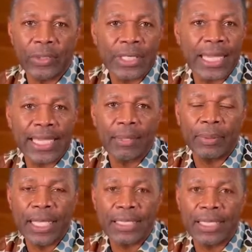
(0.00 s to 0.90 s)
are taking
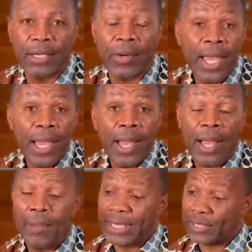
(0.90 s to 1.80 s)
place here.
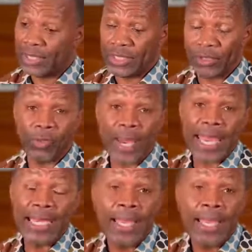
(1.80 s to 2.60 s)
Um, it's just great.